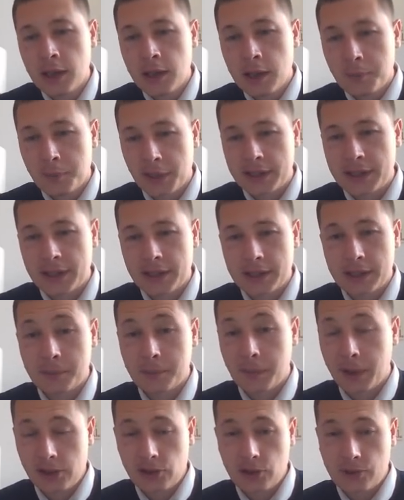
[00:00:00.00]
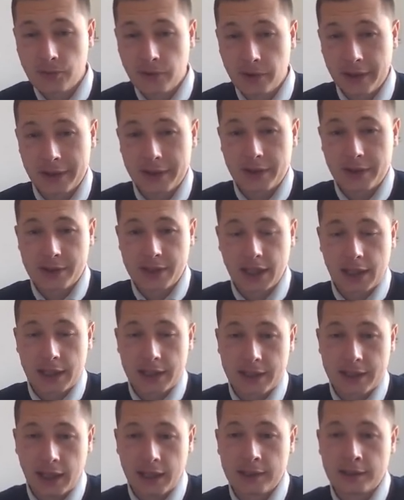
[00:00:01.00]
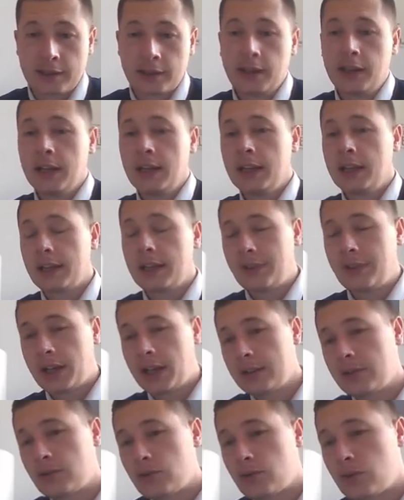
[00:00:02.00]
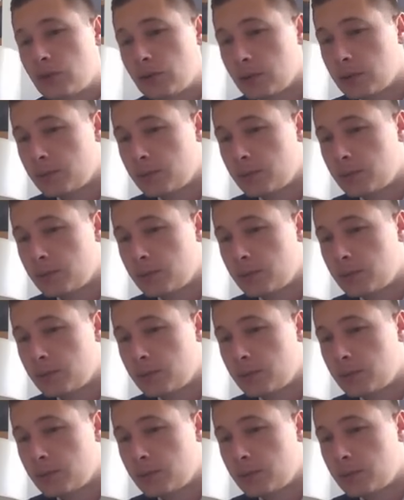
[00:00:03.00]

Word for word: But nothing major for either side. And if I had to choose